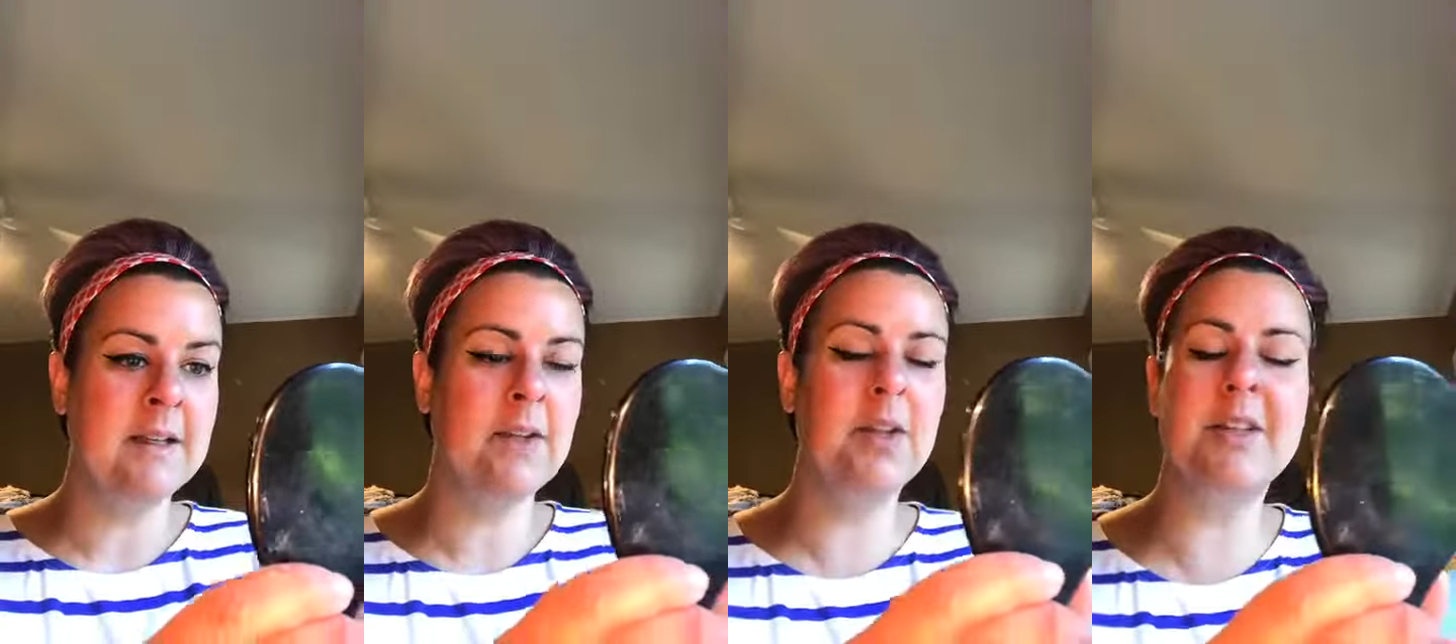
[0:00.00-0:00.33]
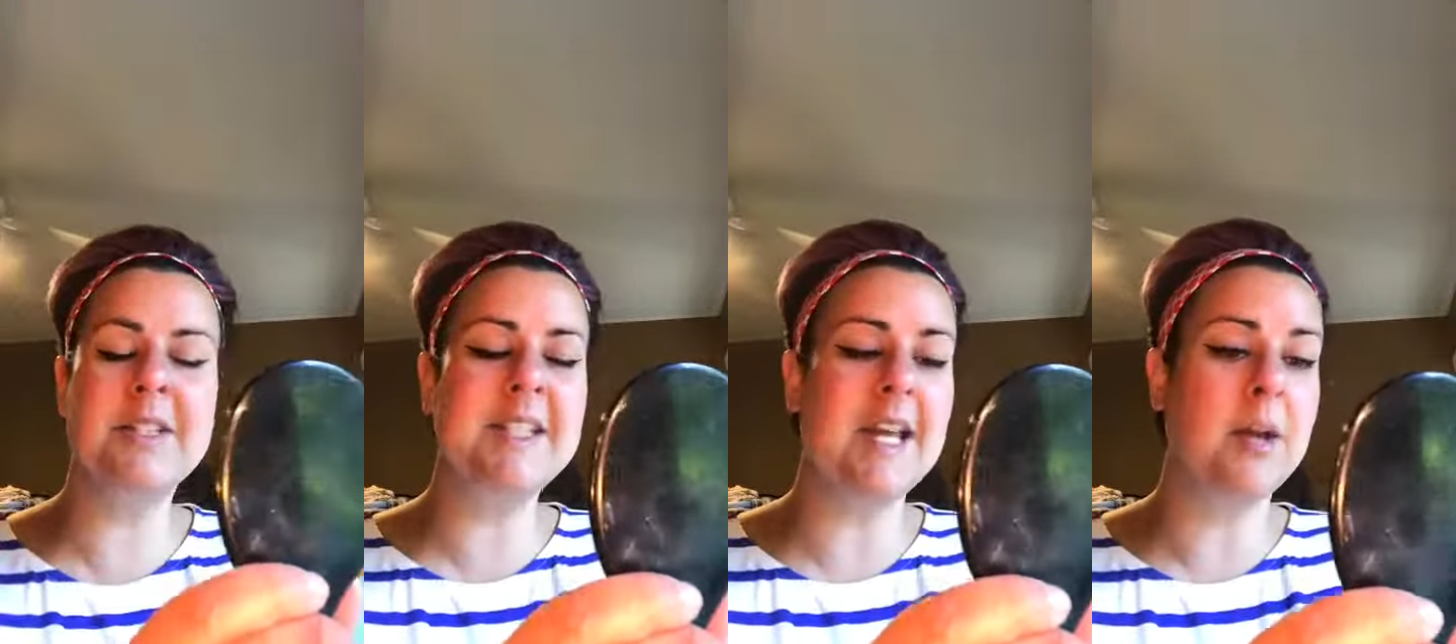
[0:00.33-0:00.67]

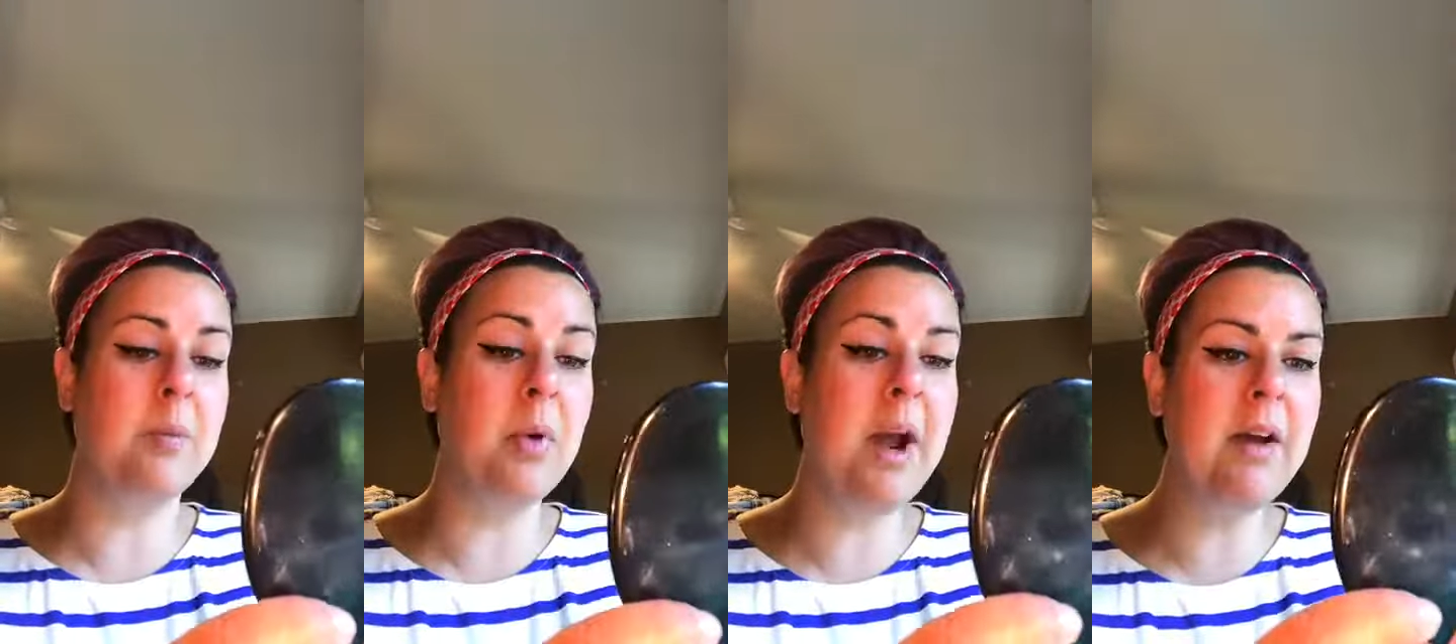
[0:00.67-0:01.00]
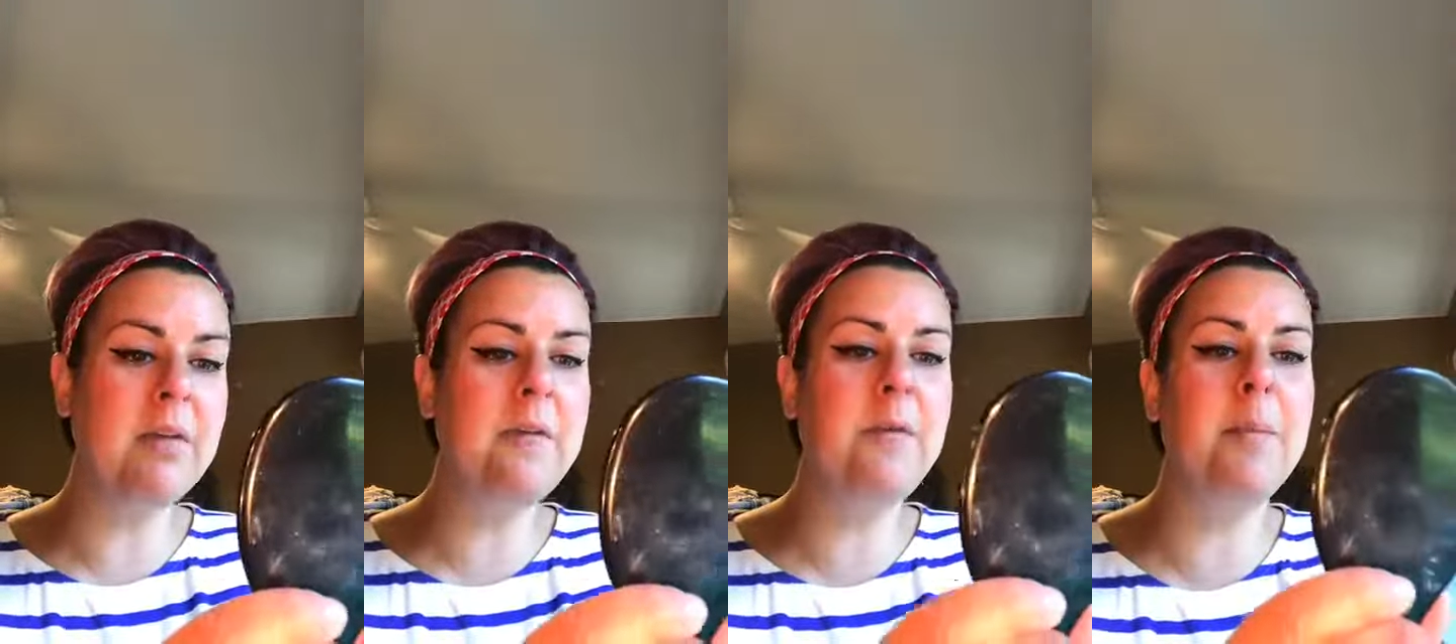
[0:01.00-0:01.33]
Looks like a
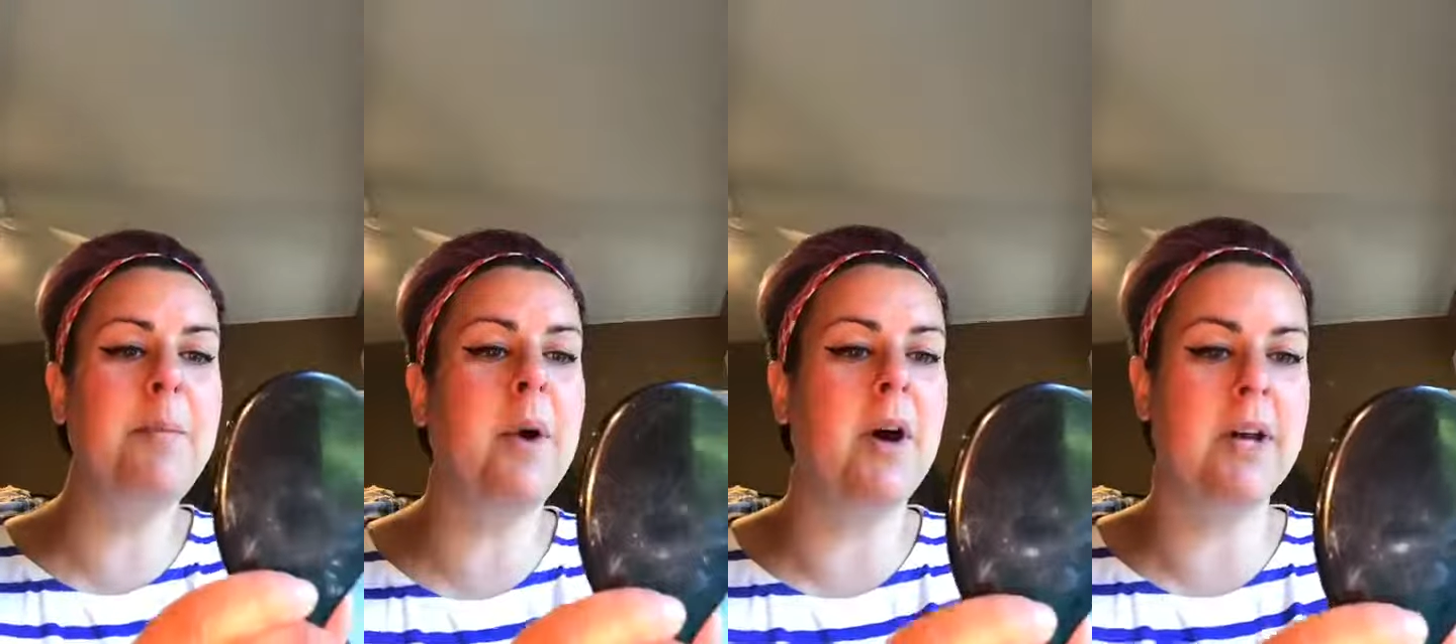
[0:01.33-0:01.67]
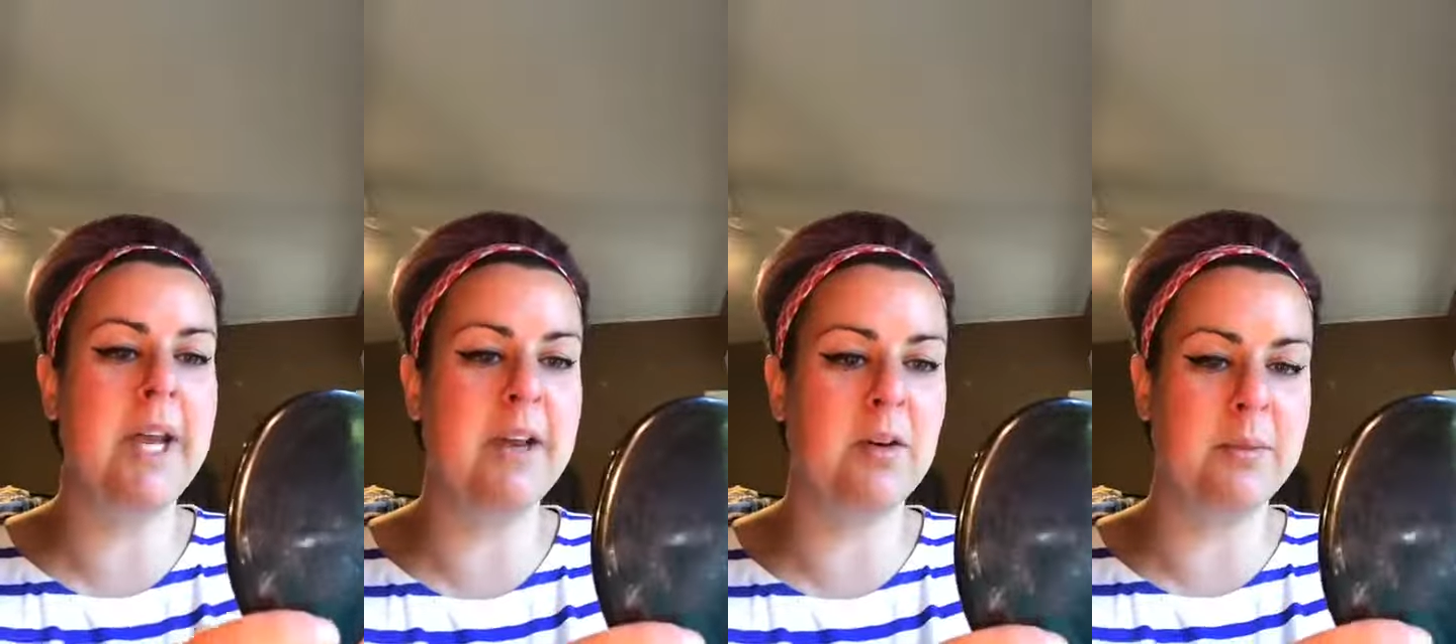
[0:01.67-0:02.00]
brown football
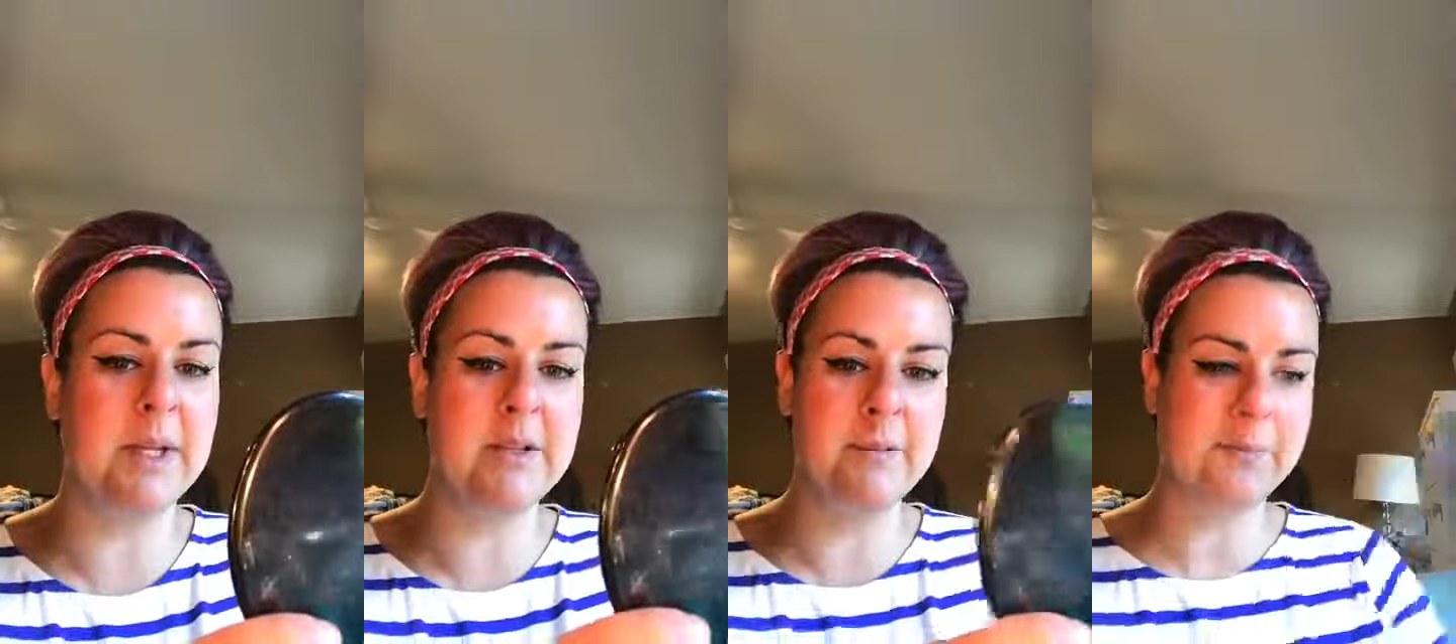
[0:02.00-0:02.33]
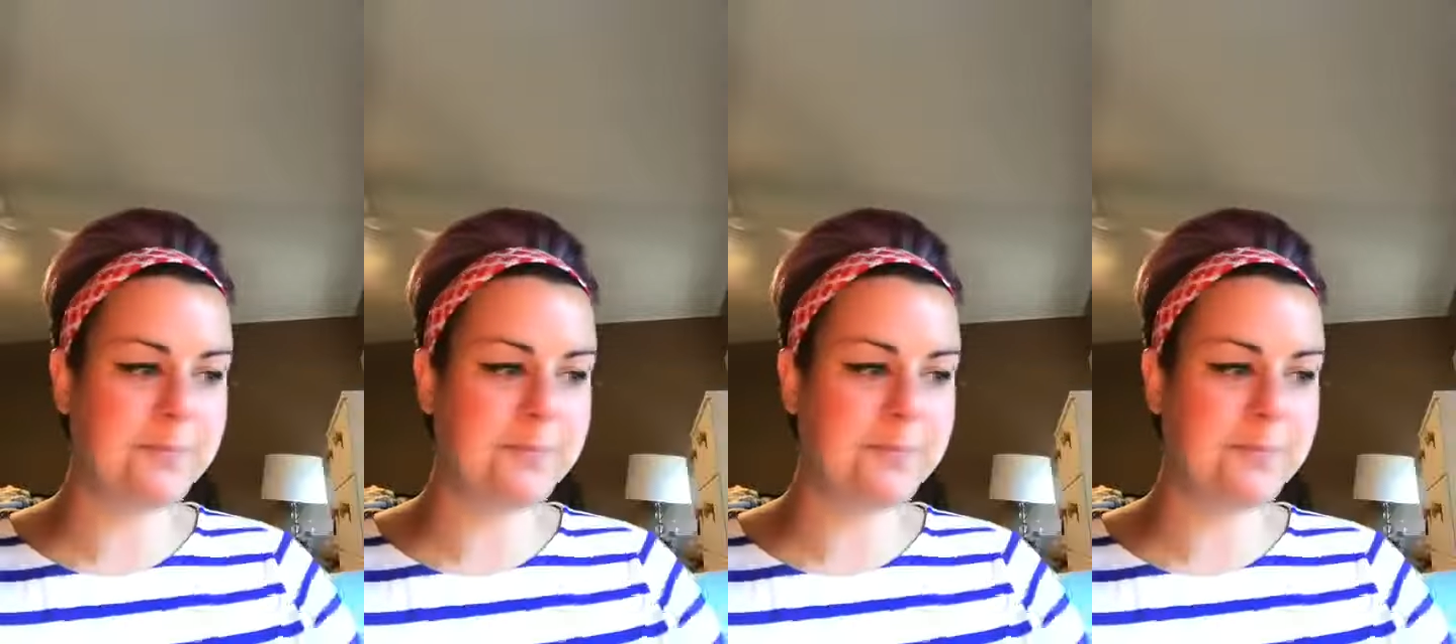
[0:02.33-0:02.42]
helmet.